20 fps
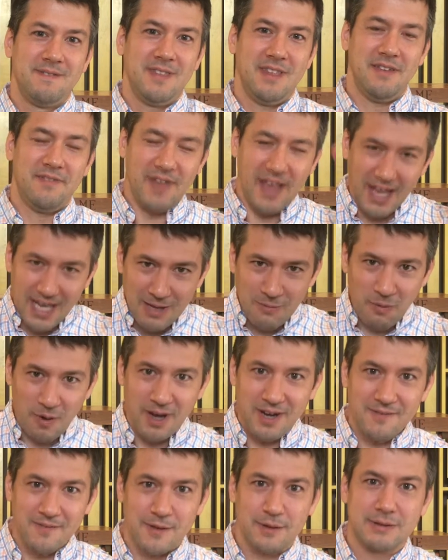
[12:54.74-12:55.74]
If any
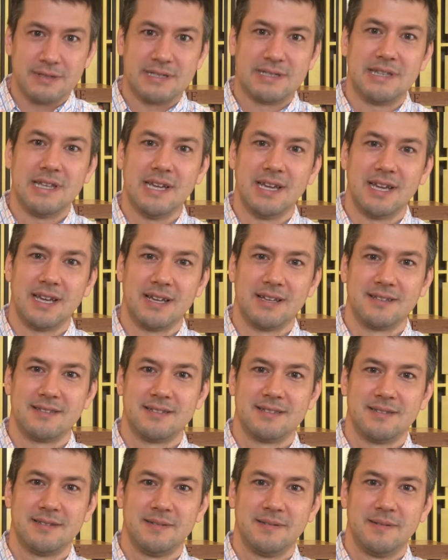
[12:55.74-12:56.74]
one of those
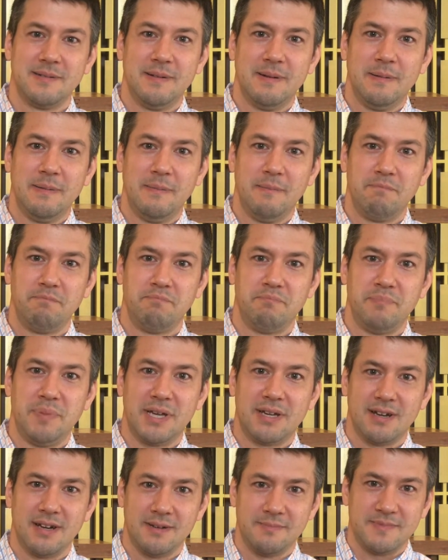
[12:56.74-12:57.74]
things
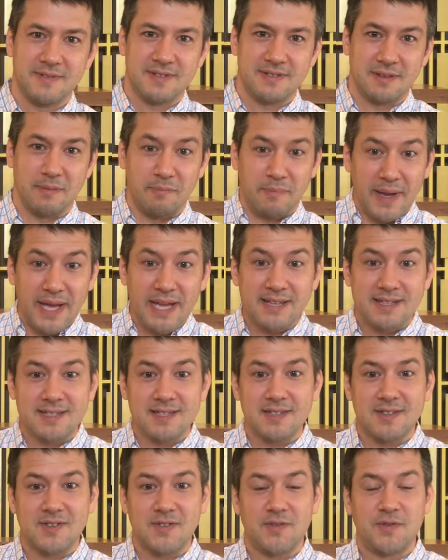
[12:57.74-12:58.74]
becomes the
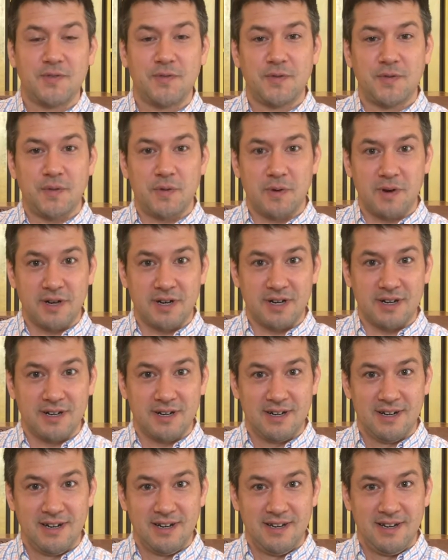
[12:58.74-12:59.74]
basis for
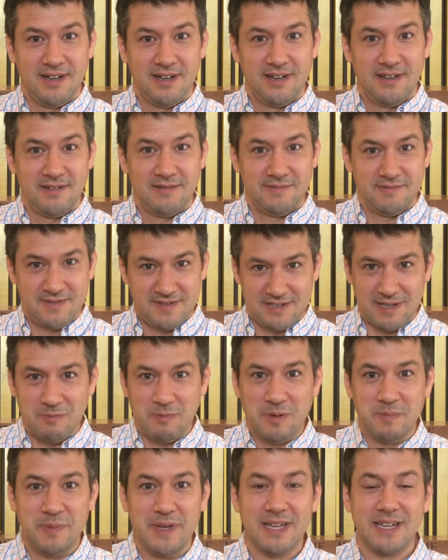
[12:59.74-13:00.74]

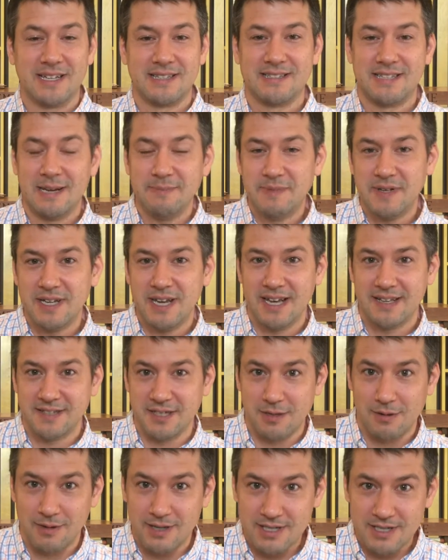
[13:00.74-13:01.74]
someone being accepted as a
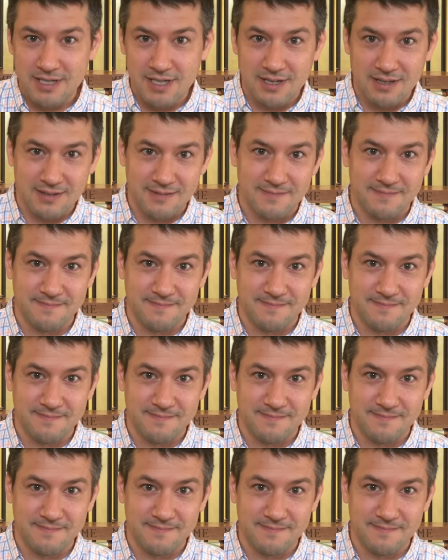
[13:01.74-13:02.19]
Christian,